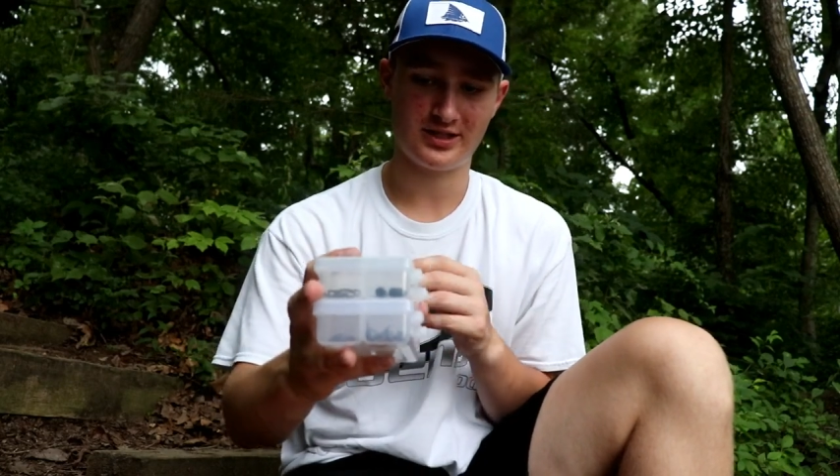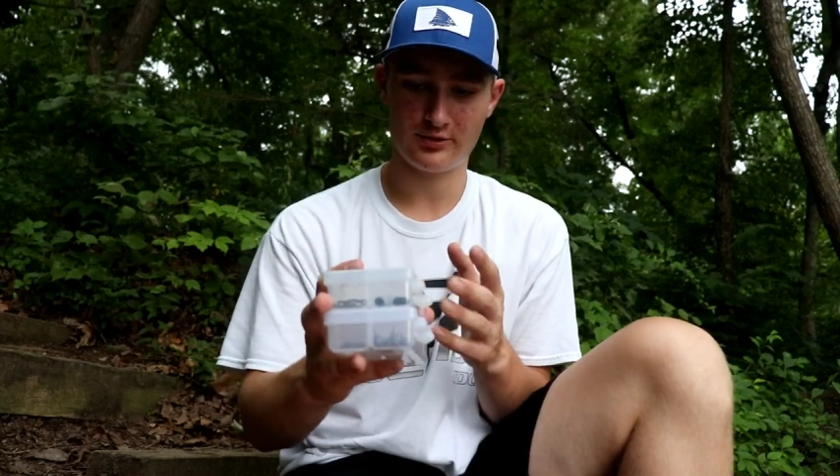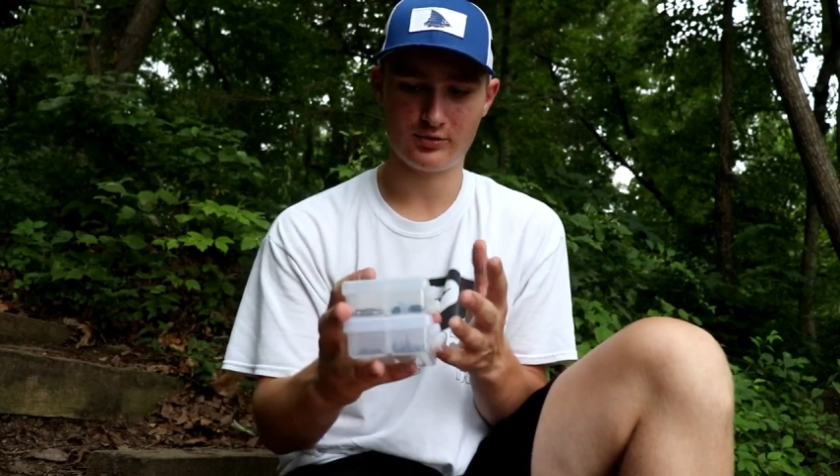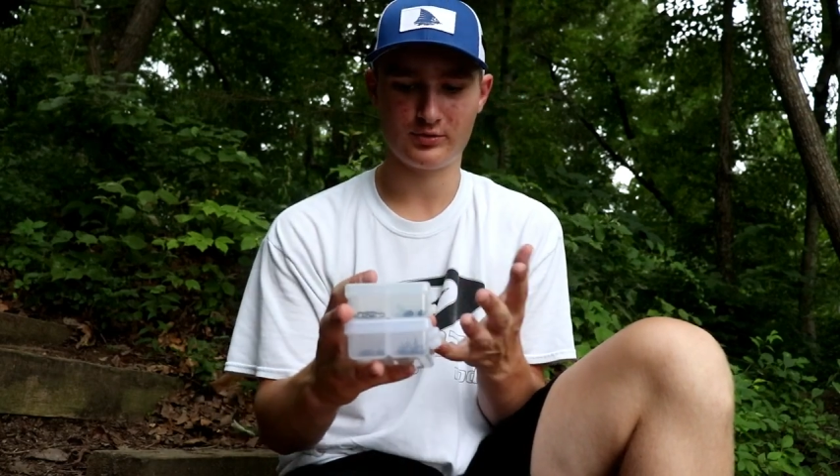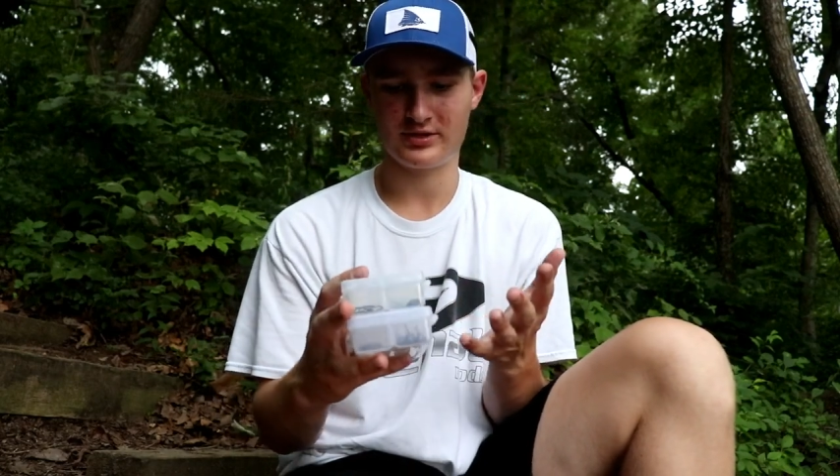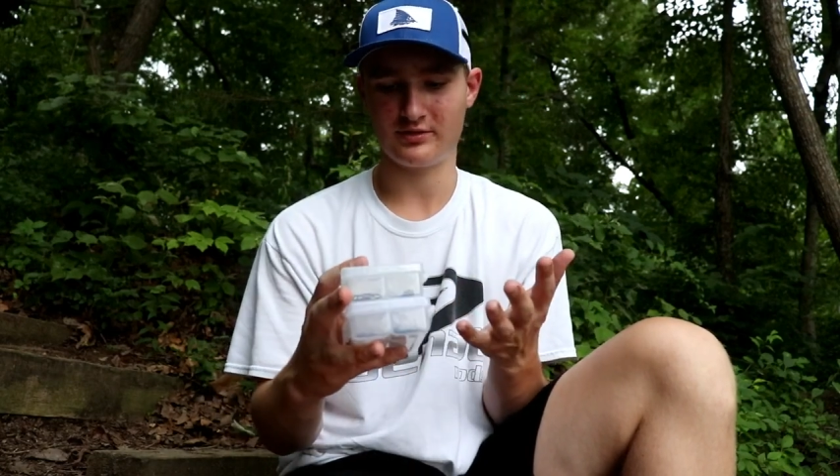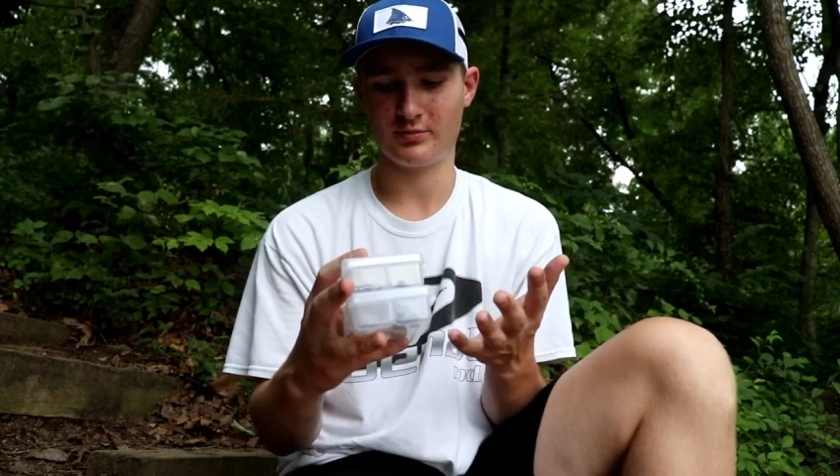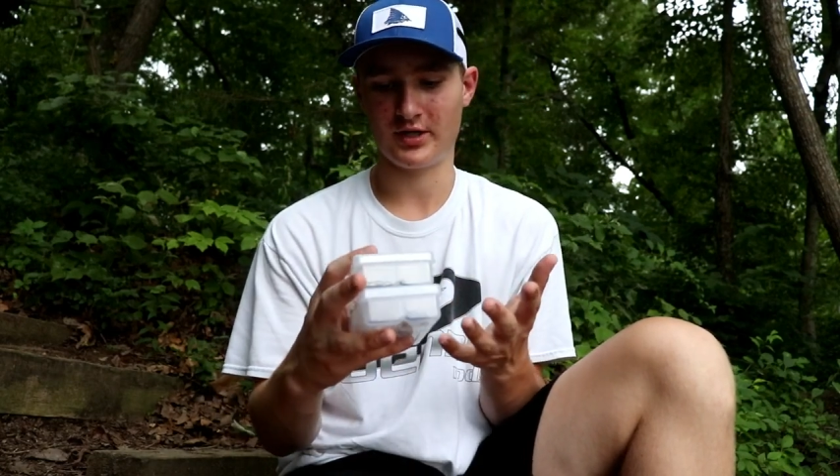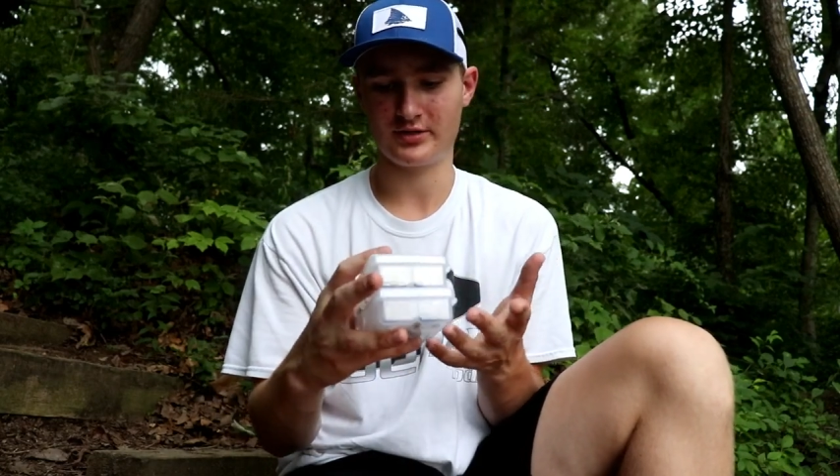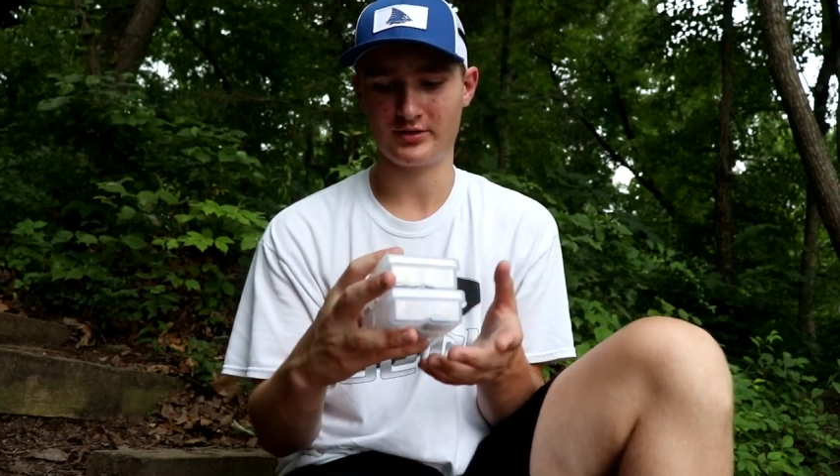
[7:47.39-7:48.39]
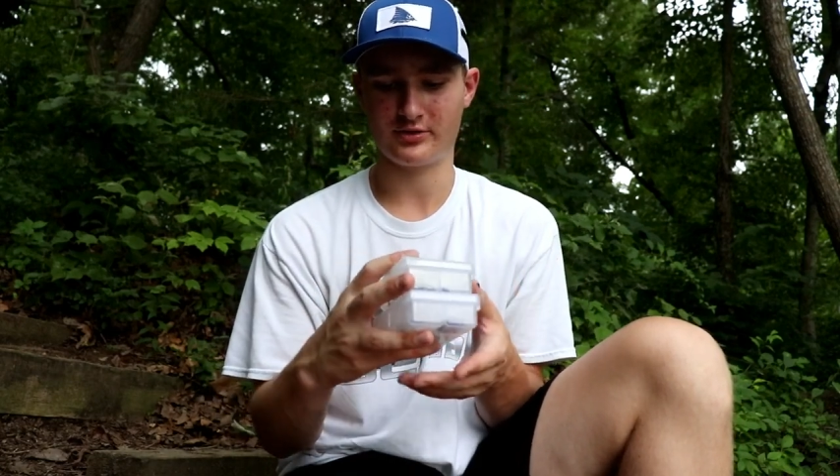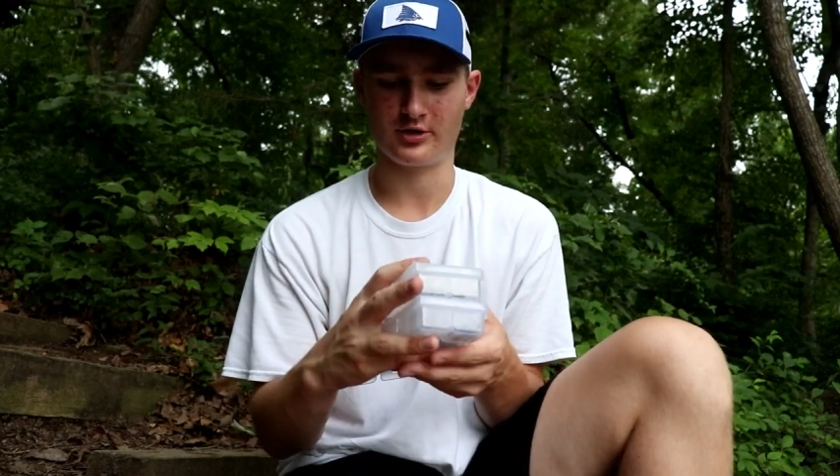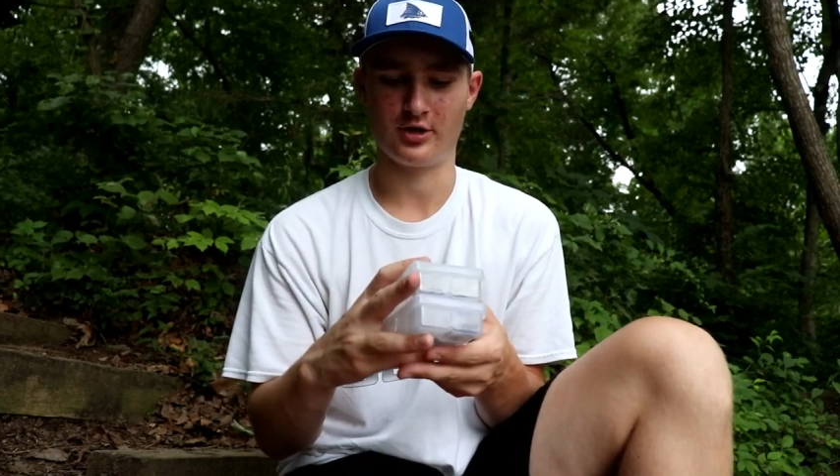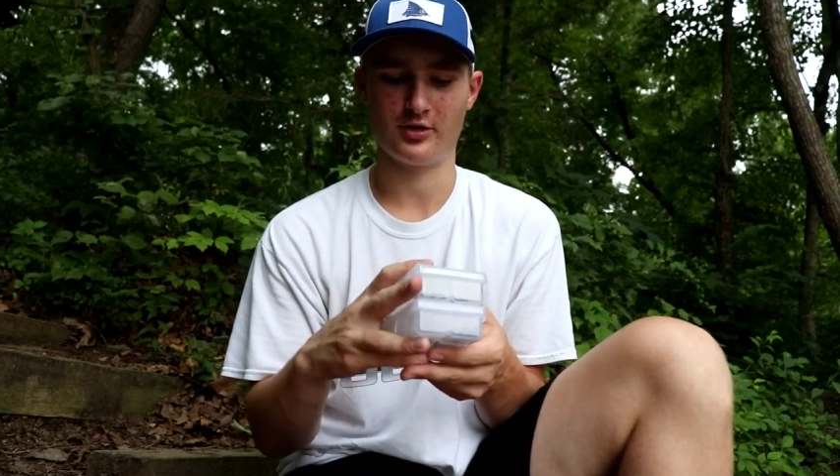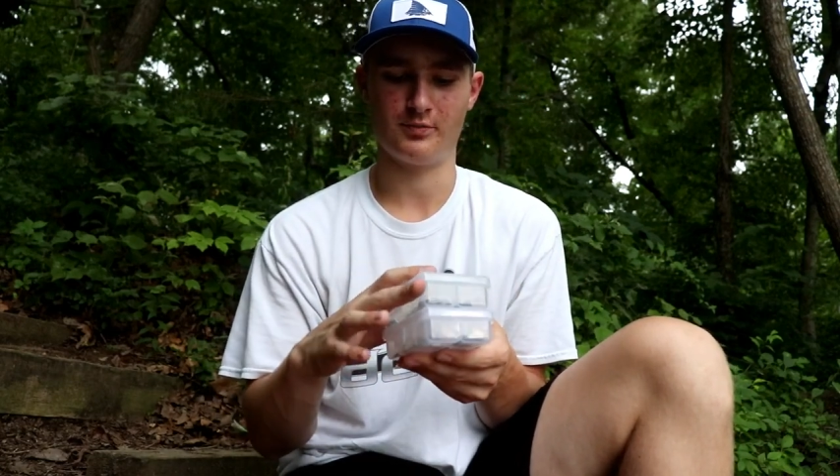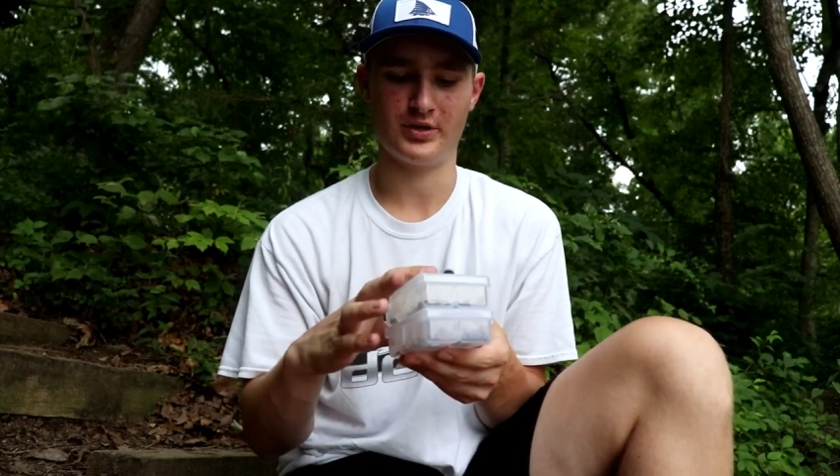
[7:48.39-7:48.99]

I don't know what these boxes are called,